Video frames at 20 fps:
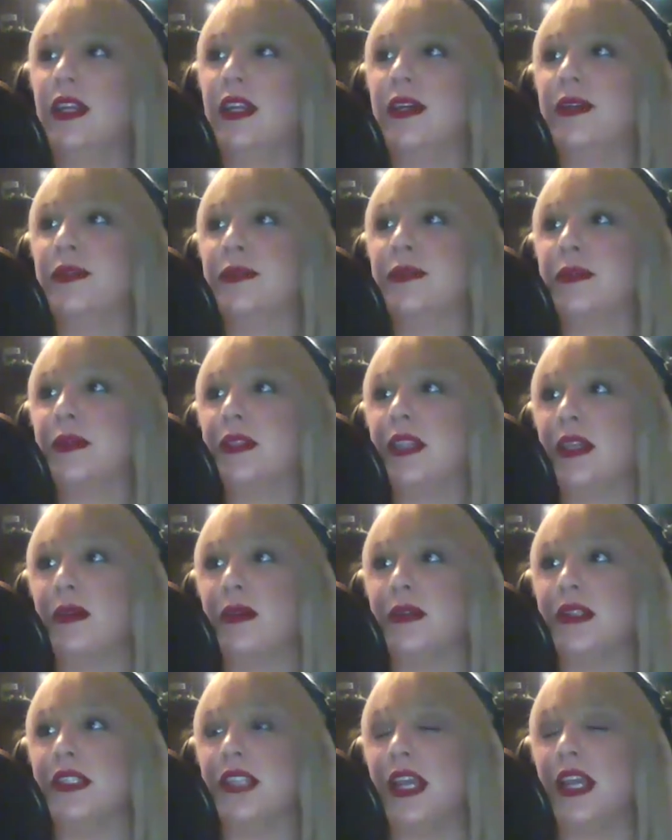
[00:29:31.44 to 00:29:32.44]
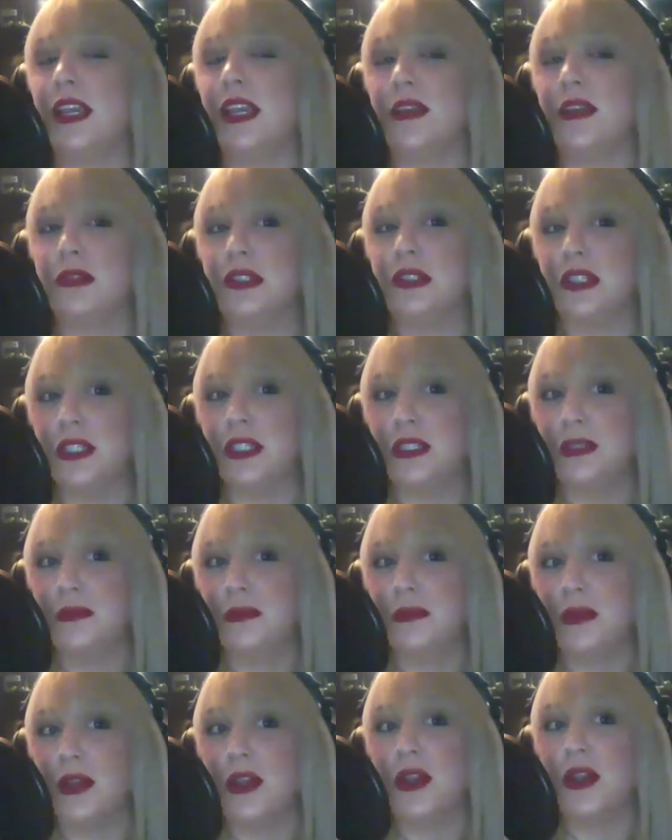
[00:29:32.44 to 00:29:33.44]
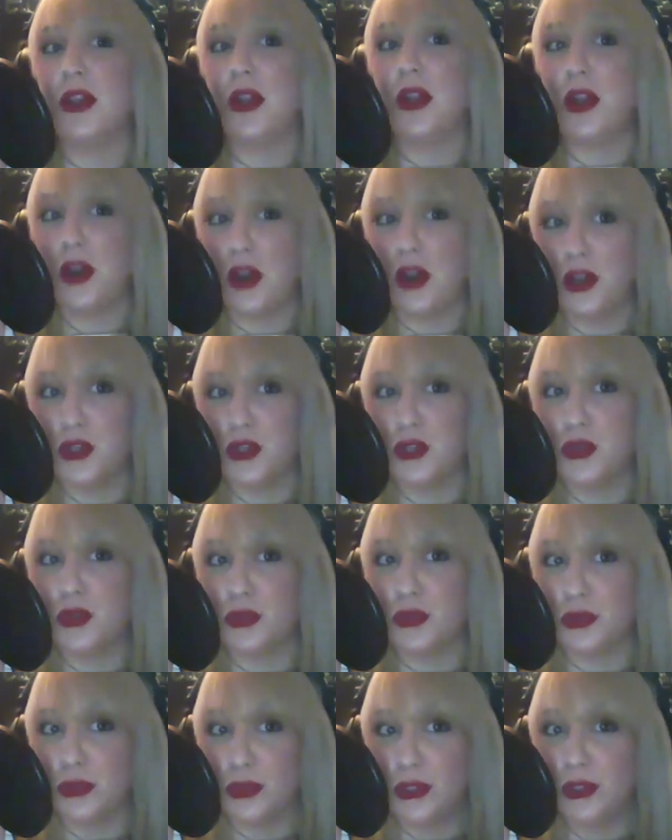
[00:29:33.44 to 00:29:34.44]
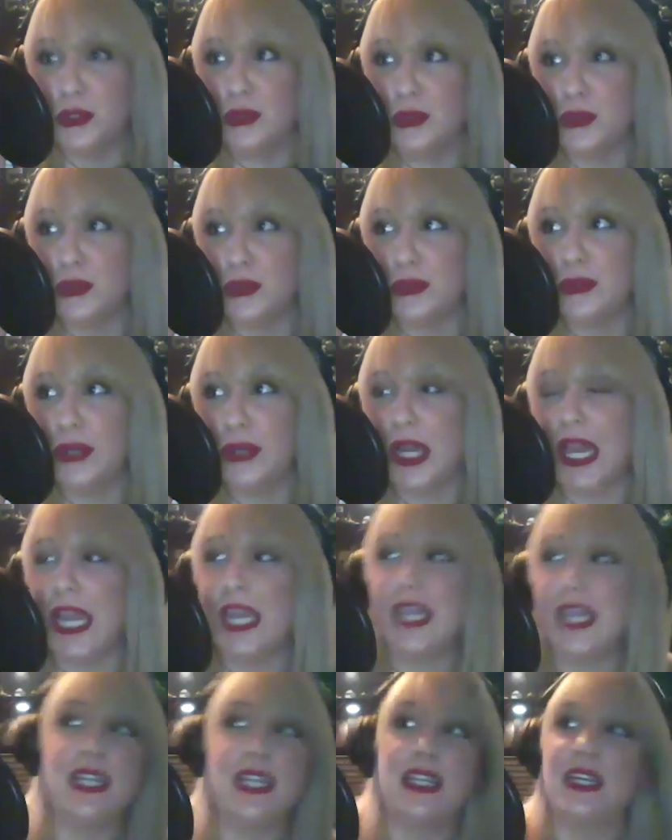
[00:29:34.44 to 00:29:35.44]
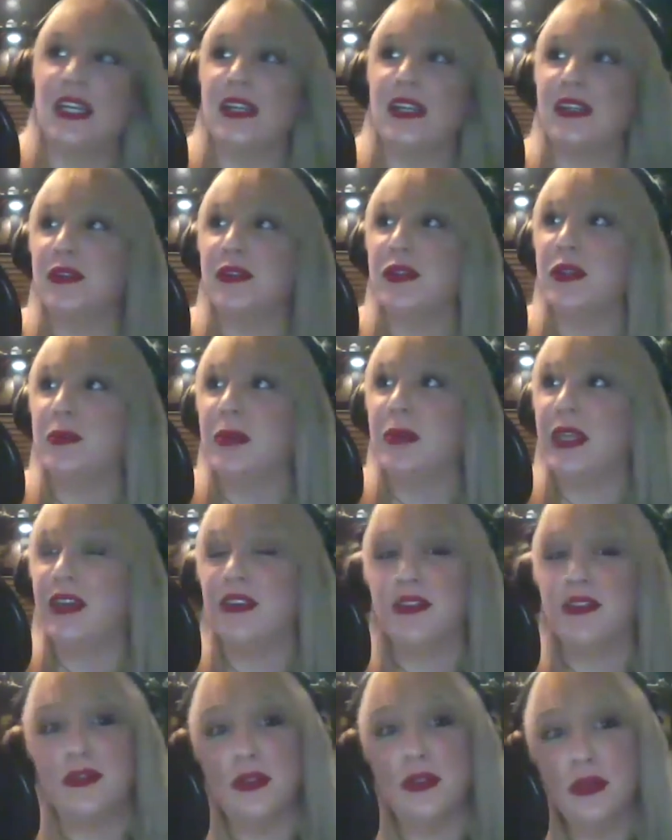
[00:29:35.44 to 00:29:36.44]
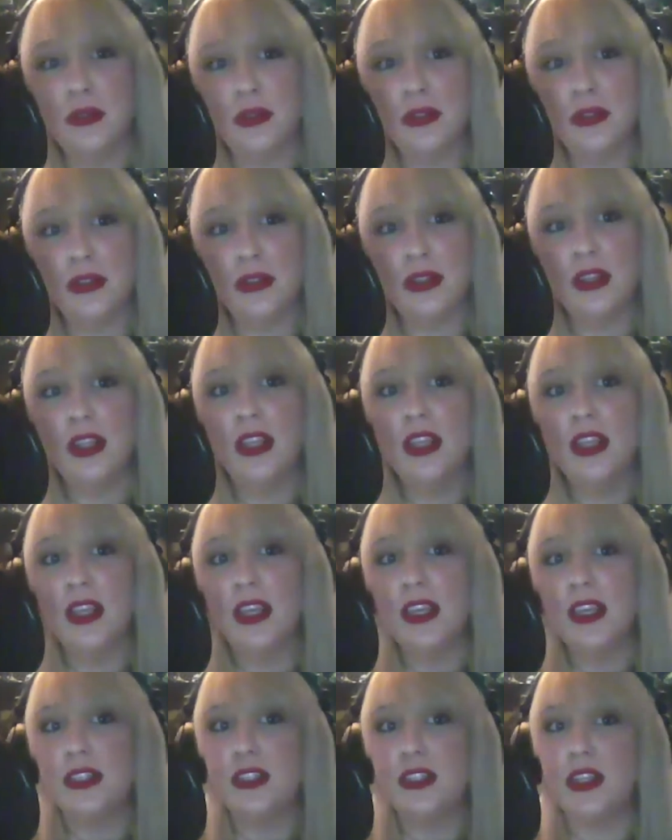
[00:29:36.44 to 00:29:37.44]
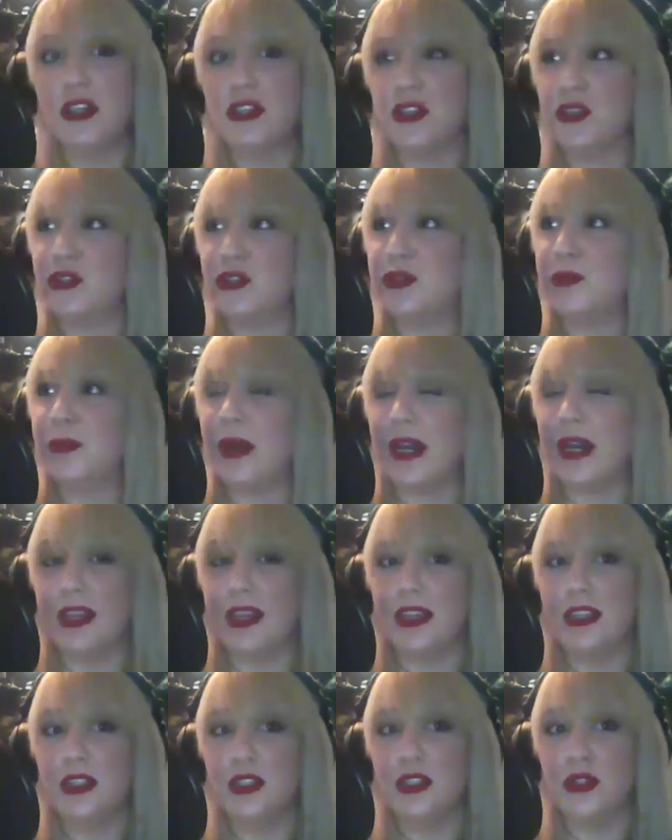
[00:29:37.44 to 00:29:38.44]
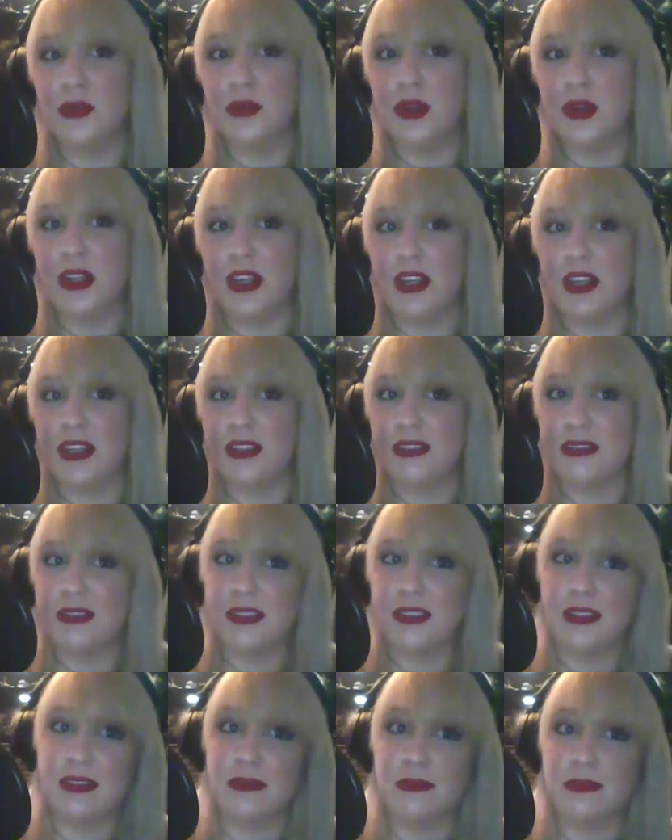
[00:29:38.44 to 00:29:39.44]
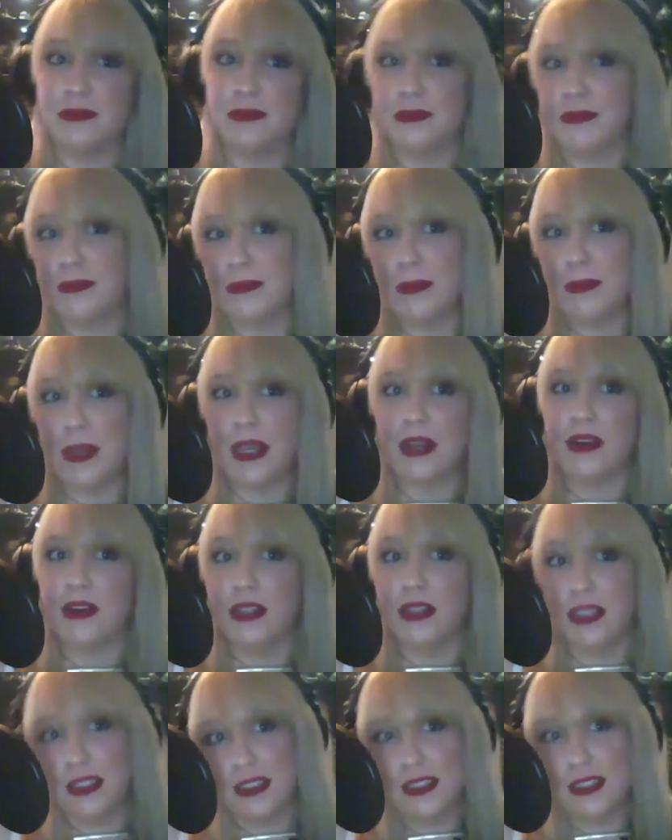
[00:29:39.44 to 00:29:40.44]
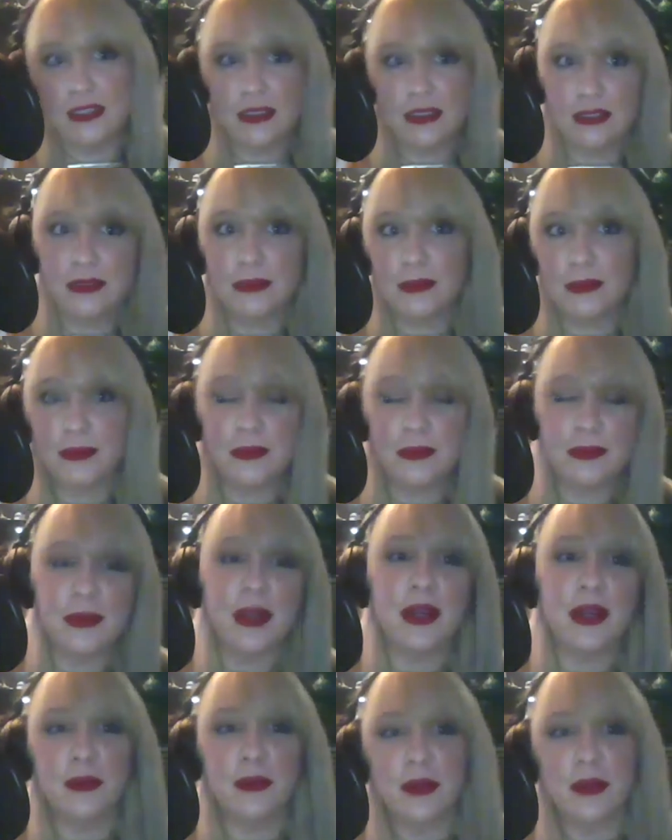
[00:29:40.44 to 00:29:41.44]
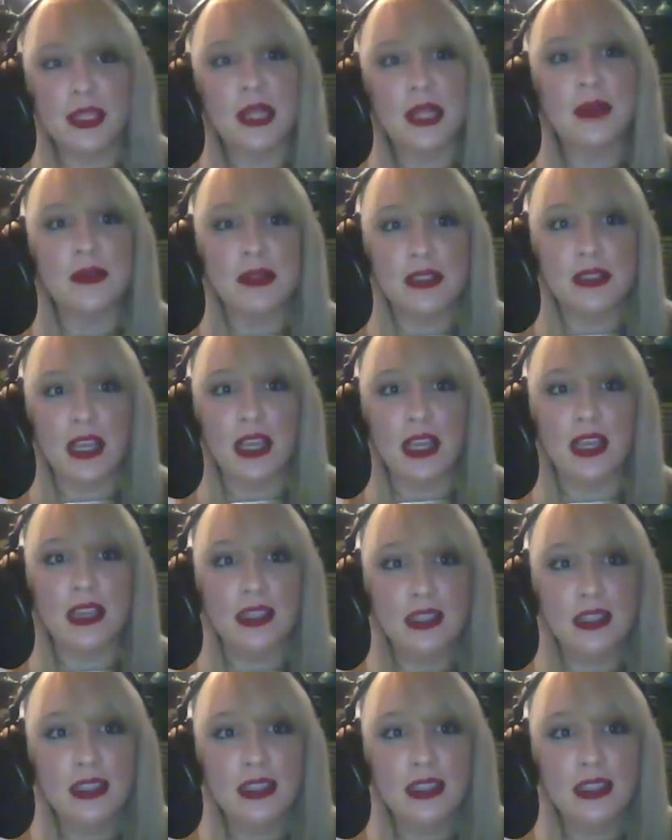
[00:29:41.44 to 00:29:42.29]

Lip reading: what they were saying was not true, and I would be a fool to just buy into it and parrot what they were saying,